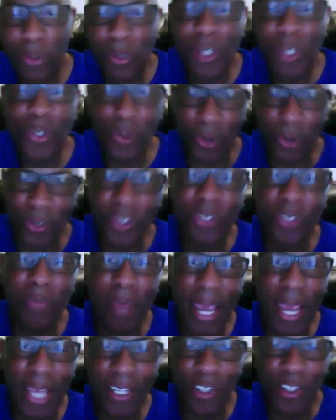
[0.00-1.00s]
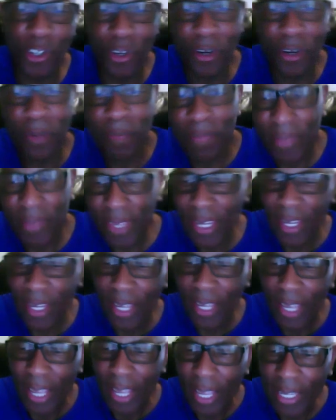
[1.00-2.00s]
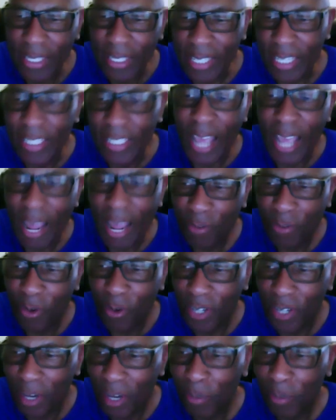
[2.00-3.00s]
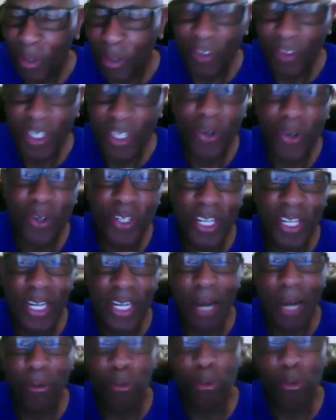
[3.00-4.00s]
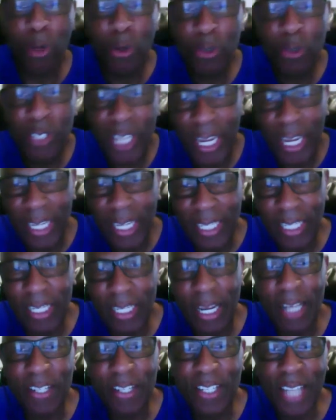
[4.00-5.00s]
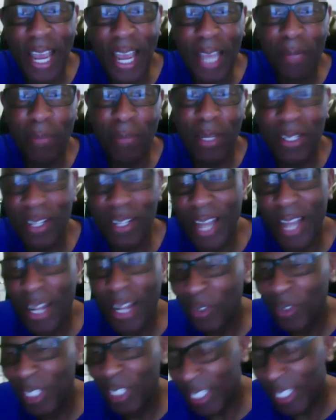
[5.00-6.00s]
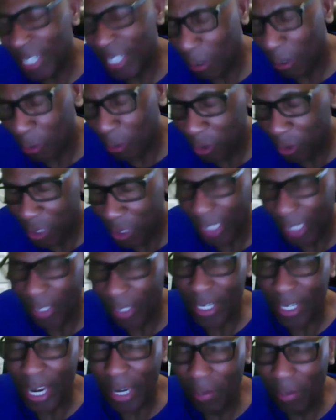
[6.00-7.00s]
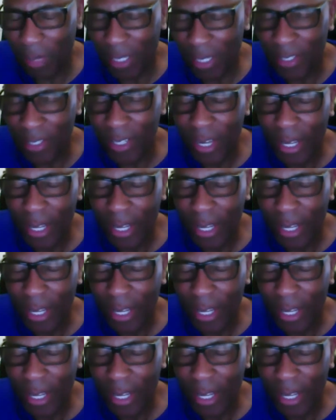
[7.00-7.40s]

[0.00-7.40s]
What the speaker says: resources manager. Did that for a number of years, and I rotated assignments. And not only did I rotate assignments,